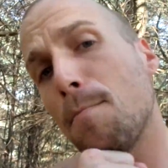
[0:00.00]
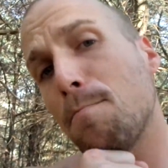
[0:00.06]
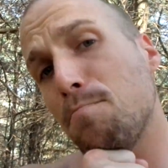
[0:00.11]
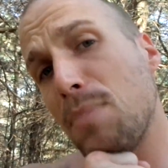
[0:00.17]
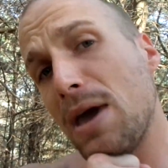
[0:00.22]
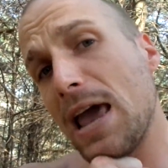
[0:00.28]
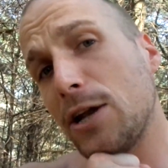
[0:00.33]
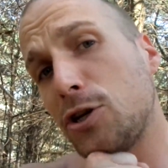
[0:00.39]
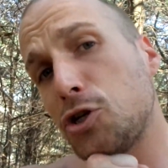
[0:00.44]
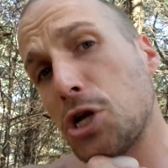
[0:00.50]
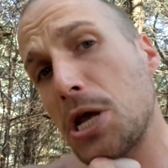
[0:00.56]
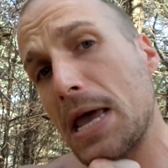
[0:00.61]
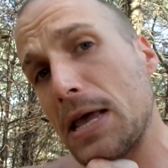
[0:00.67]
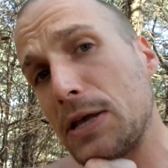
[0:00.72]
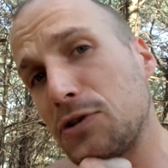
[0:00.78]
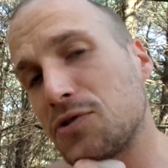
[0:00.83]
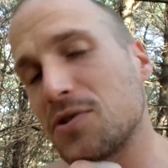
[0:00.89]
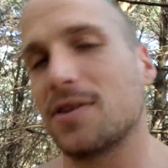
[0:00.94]

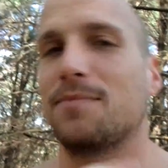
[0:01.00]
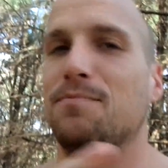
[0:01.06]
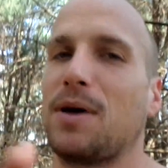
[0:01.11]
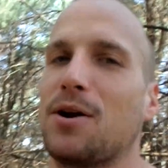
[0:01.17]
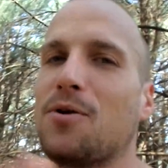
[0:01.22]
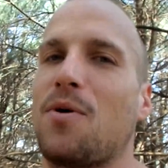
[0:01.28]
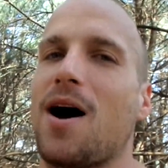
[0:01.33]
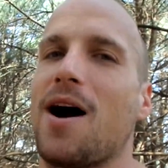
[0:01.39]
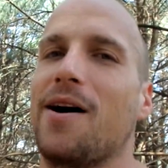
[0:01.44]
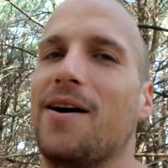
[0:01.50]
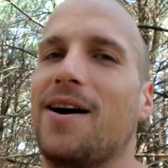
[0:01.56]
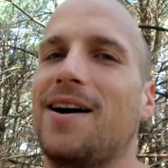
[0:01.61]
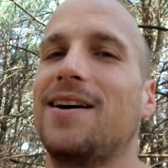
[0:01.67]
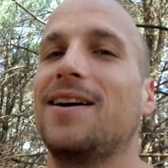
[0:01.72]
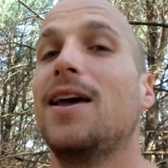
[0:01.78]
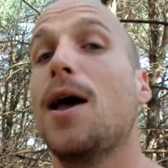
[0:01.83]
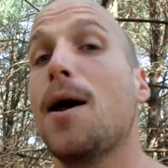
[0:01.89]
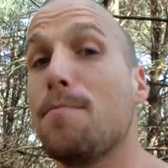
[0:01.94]
Bitches. Been a while, huh?
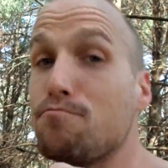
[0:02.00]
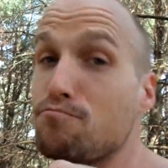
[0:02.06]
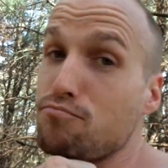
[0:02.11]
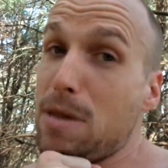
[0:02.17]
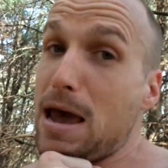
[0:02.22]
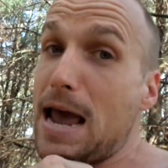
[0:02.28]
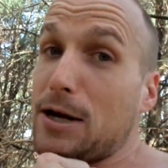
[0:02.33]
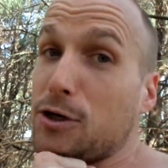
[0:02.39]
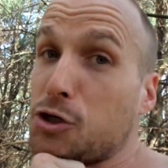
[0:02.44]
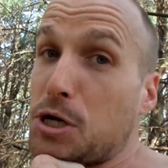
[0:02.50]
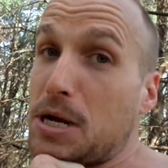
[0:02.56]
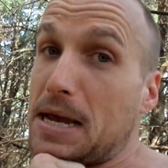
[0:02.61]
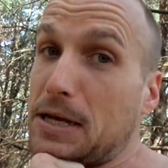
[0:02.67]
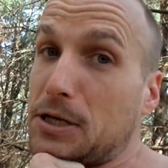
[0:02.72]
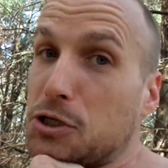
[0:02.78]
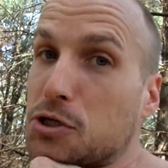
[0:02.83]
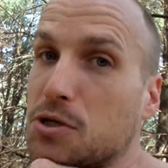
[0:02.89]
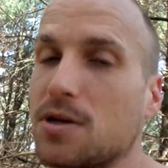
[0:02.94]

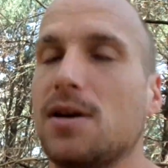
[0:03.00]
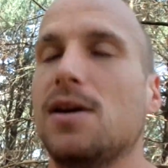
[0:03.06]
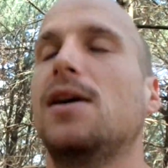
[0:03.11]
Bitches.